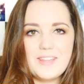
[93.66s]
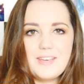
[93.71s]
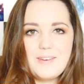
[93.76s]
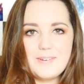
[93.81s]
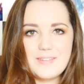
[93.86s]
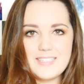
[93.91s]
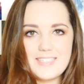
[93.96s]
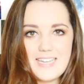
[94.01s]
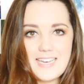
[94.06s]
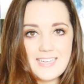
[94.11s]

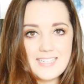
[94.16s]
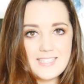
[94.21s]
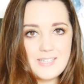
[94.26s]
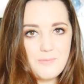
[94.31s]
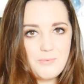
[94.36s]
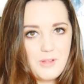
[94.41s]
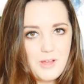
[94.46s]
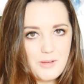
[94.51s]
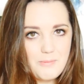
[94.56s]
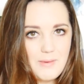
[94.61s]
liquids in a
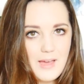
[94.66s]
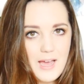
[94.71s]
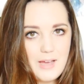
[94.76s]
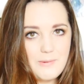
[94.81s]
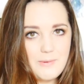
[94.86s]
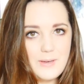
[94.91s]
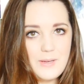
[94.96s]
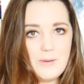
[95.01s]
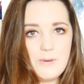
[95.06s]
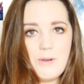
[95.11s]
Ziploc
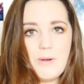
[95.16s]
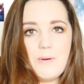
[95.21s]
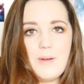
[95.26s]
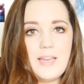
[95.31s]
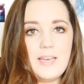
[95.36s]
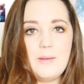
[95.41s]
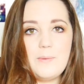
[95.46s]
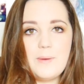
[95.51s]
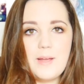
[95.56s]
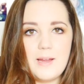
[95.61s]
bag when you go
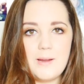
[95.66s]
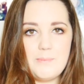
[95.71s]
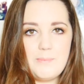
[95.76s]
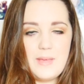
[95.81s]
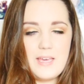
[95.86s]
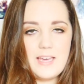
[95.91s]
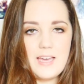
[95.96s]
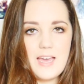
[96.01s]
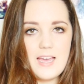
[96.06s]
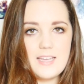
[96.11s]
anywhere,
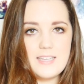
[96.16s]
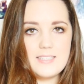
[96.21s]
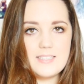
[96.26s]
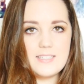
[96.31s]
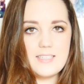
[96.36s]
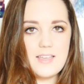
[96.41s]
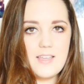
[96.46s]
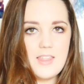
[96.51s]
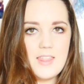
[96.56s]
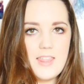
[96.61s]

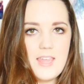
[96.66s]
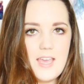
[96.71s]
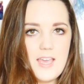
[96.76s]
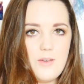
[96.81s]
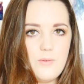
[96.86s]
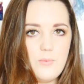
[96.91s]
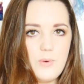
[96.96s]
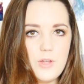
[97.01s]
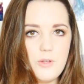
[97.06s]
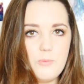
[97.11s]
because
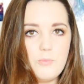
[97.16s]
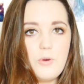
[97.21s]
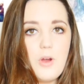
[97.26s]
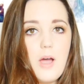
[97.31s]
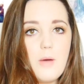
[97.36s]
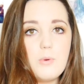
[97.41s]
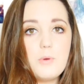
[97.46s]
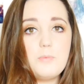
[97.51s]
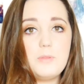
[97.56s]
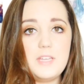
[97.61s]
they will
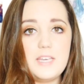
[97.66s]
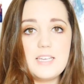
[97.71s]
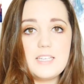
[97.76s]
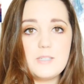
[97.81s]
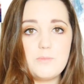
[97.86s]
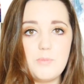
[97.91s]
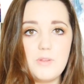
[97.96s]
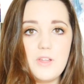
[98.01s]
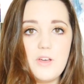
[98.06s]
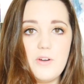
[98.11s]
probably
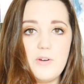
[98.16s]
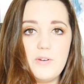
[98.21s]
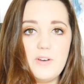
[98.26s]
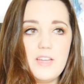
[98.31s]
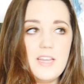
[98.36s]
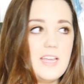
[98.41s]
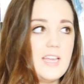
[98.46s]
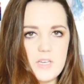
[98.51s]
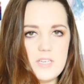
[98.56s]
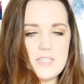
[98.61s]

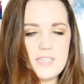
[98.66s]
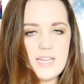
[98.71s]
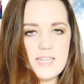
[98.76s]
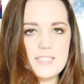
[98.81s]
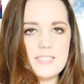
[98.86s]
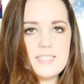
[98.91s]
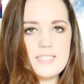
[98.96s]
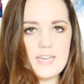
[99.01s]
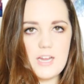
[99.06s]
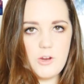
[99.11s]
explode.
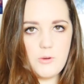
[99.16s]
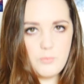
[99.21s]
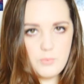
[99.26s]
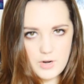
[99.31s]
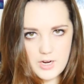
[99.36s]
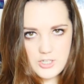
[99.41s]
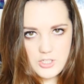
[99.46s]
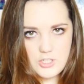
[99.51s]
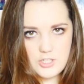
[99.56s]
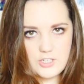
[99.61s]
Condensed air
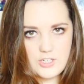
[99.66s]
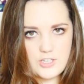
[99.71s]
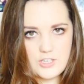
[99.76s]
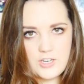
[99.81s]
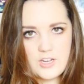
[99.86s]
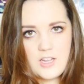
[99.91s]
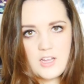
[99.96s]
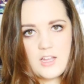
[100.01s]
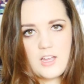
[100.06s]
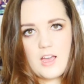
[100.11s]

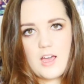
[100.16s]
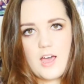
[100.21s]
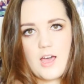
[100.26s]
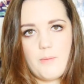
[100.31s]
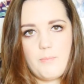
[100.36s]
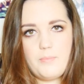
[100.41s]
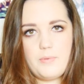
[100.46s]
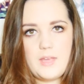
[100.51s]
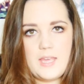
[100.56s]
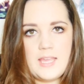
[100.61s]
pressure
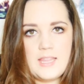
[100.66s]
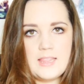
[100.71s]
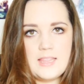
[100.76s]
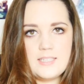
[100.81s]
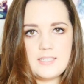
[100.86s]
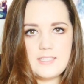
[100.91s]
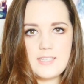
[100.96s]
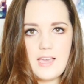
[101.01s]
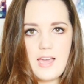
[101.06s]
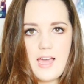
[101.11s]
up in
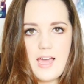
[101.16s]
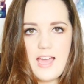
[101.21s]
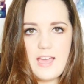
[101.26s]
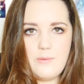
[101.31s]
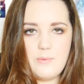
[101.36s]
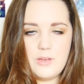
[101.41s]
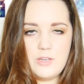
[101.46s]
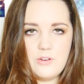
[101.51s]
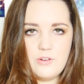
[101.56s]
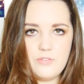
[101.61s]
the
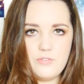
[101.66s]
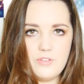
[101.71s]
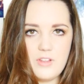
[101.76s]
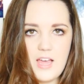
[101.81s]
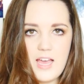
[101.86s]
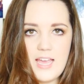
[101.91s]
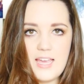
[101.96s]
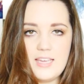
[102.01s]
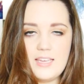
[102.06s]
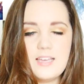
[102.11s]
sky when you're
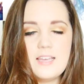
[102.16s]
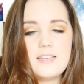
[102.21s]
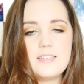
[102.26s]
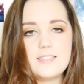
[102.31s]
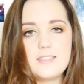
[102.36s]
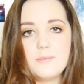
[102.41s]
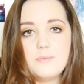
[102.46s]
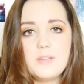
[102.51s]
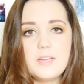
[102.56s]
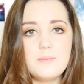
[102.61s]
flying.
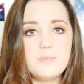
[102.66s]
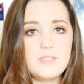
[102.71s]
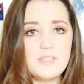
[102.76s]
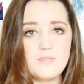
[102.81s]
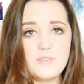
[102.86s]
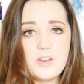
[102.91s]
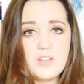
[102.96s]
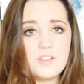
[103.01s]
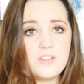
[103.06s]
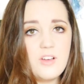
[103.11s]
Sometimes
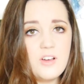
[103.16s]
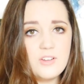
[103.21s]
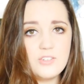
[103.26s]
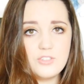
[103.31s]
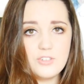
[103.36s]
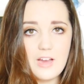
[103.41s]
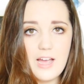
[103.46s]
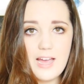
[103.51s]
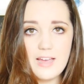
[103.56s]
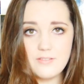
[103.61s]
even on
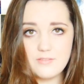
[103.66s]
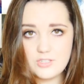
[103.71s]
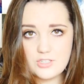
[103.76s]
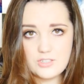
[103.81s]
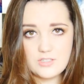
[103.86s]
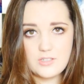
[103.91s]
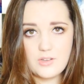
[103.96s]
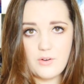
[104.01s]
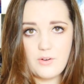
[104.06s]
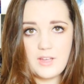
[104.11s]
long
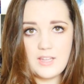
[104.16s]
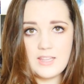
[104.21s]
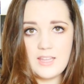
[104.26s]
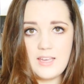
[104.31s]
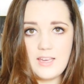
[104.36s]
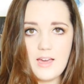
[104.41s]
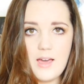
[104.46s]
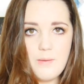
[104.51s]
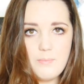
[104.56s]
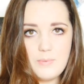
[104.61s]
drives, just going
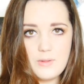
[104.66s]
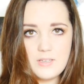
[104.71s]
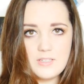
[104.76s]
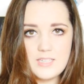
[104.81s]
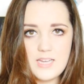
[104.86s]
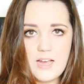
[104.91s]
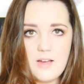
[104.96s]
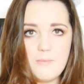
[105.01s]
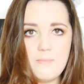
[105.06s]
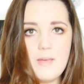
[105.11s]
like up and
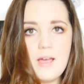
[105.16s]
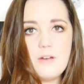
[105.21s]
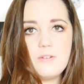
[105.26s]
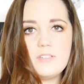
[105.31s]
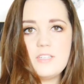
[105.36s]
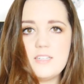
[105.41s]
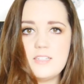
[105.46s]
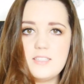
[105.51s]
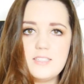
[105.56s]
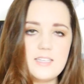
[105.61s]
down
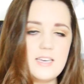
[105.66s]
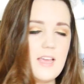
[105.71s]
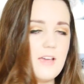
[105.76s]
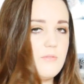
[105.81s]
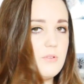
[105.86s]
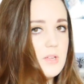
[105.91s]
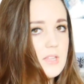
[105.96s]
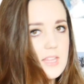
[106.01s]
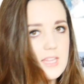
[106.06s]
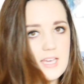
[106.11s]
mountains and
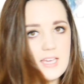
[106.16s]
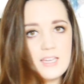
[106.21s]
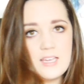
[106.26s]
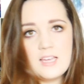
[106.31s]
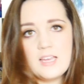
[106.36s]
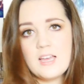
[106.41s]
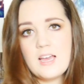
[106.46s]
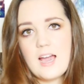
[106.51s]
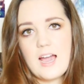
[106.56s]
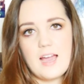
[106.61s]
everything,
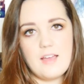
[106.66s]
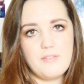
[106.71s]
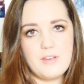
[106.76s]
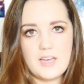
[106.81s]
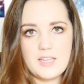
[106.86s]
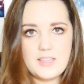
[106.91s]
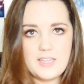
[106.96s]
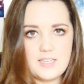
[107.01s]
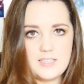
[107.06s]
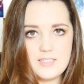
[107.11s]
I've
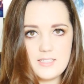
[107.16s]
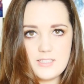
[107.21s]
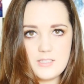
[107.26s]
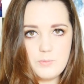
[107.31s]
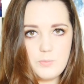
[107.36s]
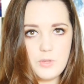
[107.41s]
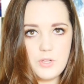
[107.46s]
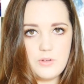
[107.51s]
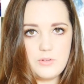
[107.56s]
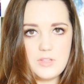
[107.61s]
had things
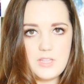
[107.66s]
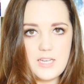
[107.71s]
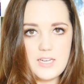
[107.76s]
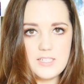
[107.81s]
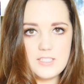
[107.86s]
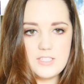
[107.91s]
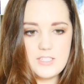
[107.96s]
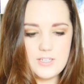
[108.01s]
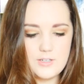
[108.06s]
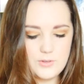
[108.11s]
explode
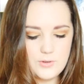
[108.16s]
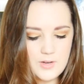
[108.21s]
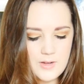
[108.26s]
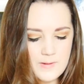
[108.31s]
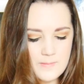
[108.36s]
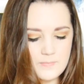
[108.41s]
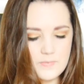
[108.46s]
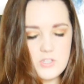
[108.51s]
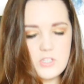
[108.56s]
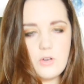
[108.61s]
there too.
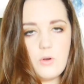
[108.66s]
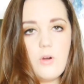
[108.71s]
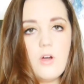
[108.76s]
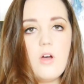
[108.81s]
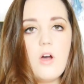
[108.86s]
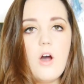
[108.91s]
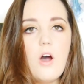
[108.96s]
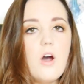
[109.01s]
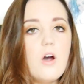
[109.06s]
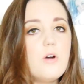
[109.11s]
So
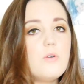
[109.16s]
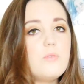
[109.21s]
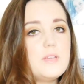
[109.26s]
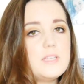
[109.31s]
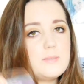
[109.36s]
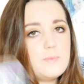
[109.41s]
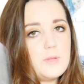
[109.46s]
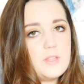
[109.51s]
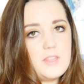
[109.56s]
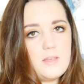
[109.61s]

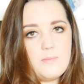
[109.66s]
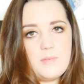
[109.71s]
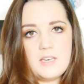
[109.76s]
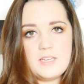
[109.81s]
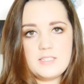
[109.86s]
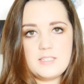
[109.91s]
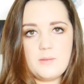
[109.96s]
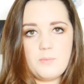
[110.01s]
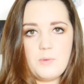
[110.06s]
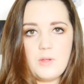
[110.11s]
always put them
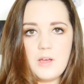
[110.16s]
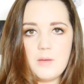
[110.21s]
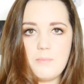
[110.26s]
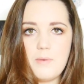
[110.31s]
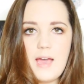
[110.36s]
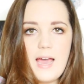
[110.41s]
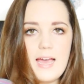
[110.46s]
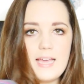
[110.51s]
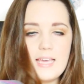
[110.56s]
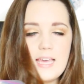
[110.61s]
in a Ziploc
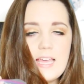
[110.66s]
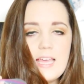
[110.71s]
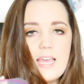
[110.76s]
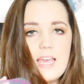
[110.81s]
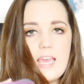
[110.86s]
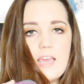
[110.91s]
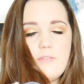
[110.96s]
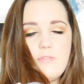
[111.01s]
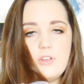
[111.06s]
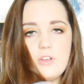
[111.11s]
bag.
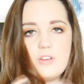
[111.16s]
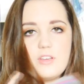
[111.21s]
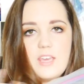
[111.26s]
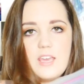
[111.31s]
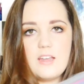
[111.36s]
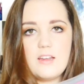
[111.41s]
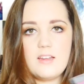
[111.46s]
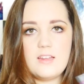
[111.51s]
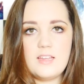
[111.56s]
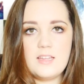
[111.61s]
If you're
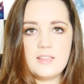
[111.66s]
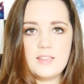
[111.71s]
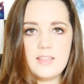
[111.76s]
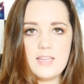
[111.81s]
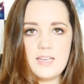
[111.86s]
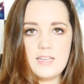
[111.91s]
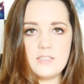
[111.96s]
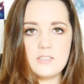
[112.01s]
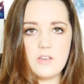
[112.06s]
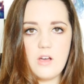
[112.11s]
carrying
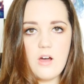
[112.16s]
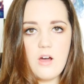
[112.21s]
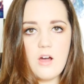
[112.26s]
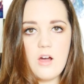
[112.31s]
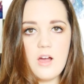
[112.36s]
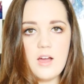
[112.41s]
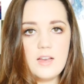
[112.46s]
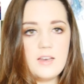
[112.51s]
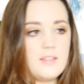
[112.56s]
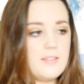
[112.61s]
things
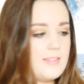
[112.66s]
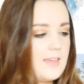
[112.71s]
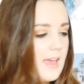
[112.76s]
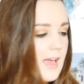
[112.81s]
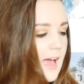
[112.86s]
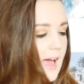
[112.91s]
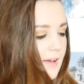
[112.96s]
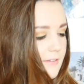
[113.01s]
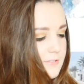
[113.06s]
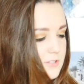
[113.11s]
on, they
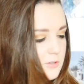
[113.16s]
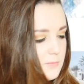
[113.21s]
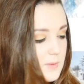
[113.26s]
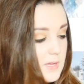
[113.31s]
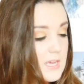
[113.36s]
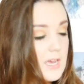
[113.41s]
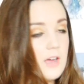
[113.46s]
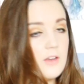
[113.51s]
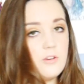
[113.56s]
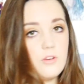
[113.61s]
have to
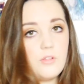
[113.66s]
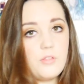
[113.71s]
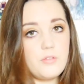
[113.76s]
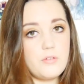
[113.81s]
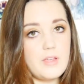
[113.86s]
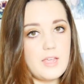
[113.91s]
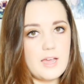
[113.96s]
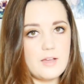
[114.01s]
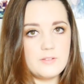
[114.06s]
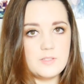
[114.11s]
be under
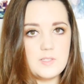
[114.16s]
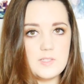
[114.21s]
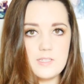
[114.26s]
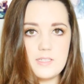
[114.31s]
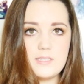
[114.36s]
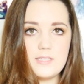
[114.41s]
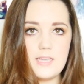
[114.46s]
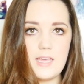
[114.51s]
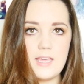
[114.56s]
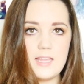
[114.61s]
3
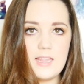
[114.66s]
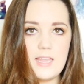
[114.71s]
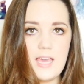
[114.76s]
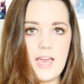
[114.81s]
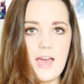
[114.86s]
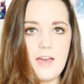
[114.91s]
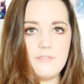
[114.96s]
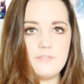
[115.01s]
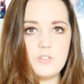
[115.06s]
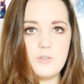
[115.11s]
ounces and they
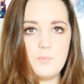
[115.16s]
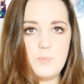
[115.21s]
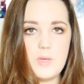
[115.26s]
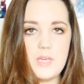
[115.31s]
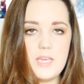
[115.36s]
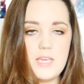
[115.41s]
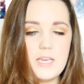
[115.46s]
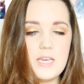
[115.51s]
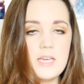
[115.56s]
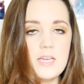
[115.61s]
have to
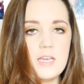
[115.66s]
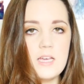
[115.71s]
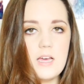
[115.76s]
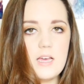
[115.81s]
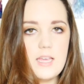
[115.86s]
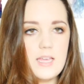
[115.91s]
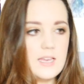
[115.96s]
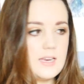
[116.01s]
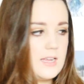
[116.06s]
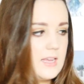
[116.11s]
be
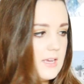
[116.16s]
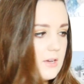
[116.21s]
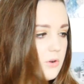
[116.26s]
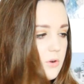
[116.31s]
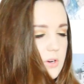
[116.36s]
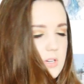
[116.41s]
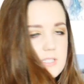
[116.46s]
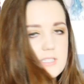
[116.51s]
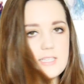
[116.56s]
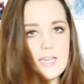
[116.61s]
in a
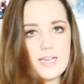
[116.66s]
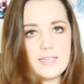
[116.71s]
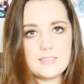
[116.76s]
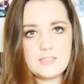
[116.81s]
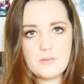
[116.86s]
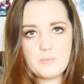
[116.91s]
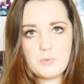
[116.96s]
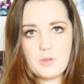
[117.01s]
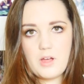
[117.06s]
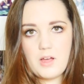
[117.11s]

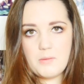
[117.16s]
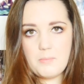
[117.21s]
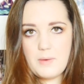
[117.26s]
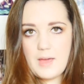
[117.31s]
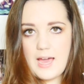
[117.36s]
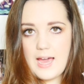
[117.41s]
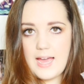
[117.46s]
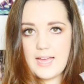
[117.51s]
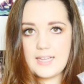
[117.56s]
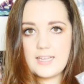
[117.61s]
quart-size Ziploc
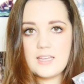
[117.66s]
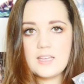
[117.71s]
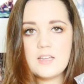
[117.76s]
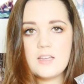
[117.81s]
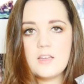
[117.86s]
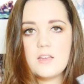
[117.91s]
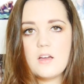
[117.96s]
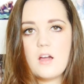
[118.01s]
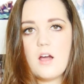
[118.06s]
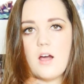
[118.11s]
bag.
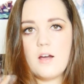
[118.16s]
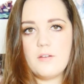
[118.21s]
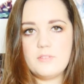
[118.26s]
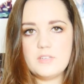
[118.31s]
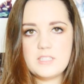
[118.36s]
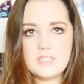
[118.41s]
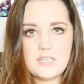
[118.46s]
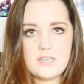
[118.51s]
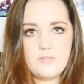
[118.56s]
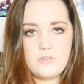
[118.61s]

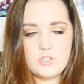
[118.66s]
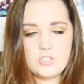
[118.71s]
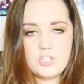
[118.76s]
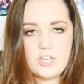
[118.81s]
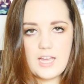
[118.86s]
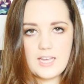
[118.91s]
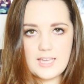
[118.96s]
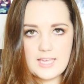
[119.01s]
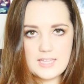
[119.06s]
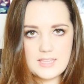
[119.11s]
Obviously, if you're
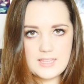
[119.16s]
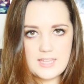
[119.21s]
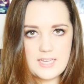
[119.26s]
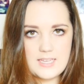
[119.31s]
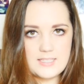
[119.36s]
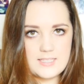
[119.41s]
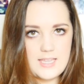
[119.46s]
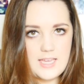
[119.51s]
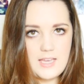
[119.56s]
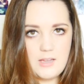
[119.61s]
checking
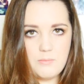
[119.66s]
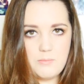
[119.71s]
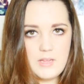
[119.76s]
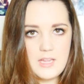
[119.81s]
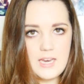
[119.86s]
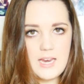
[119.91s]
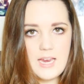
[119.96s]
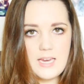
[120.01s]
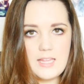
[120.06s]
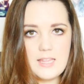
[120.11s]
things, they can
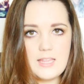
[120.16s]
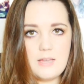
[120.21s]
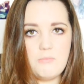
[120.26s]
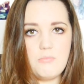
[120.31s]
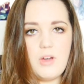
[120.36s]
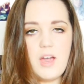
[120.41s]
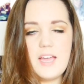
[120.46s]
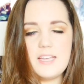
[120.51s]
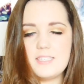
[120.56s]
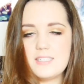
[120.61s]
be in
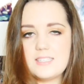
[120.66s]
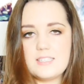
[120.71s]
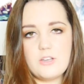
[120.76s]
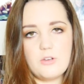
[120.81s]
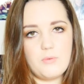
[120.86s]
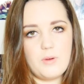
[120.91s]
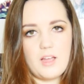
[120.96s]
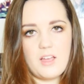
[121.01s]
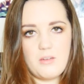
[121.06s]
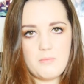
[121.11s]
anything, but I
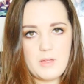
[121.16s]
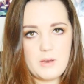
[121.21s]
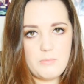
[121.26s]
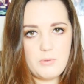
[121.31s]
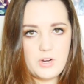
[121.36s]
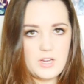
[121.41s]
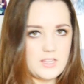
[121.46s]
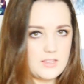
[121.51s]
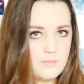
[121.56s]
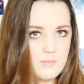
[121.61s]
still
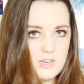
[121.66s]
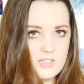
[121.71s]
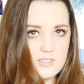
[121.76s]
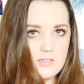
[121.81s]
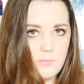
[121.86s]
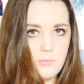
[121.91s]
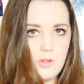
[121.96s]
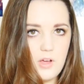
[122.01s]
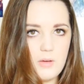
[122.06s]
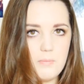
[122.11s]
recommend putting them in a
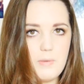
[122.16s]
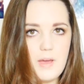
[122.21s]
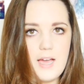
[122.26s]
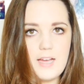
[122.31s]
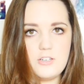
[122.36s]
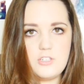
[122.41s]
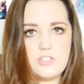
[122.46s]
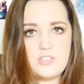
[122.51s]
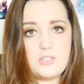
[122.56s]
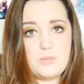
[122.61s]
Ziploc bag